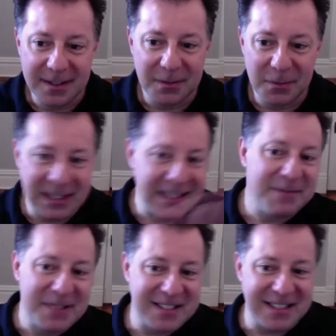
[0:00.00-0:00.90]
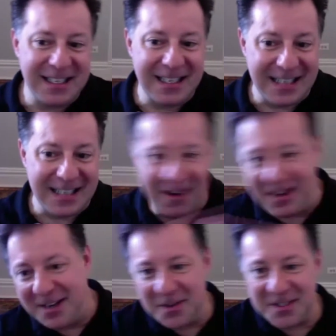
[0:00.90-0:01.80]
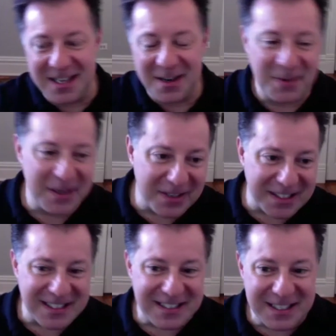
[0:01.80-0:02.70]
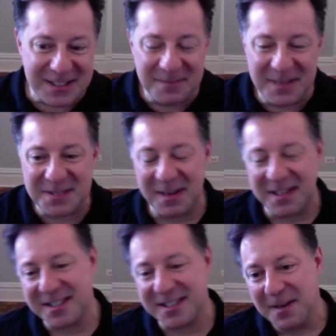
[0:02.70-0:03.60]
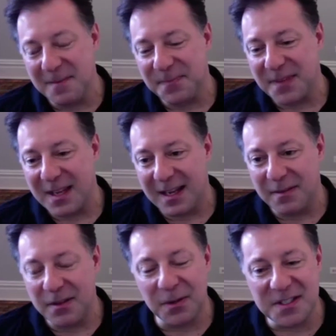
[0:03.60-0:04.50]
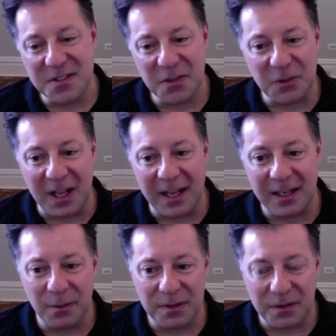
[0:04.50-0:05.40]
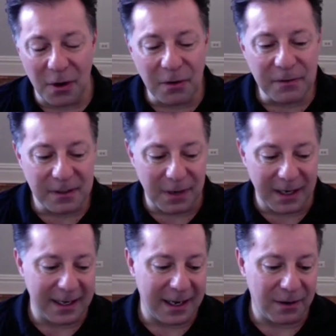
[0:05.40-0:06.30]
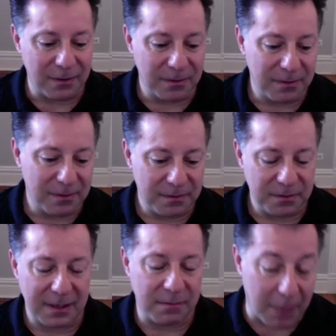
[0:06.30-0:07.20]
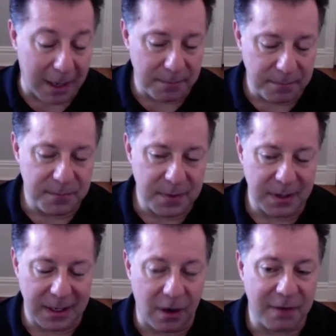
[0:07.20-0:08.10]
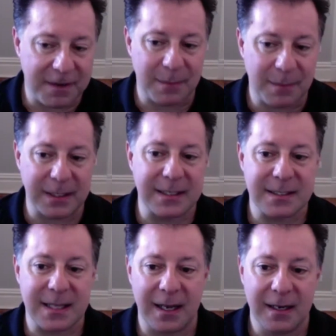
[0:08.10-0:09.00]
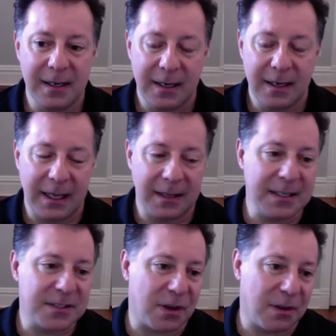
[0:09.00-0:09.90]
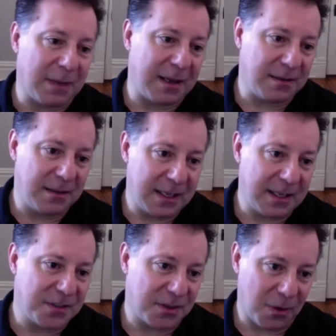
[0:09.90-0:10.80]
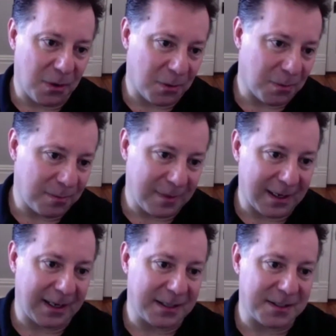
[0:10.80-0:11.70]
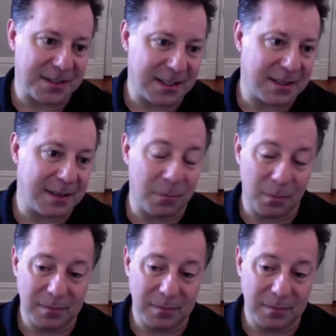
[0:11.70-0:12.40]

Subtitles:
we leave the city and now he goes there. We don't get to see him as much. And the only silver lining with COVID right now in our family is that at least all of my kids are home and I get to see them,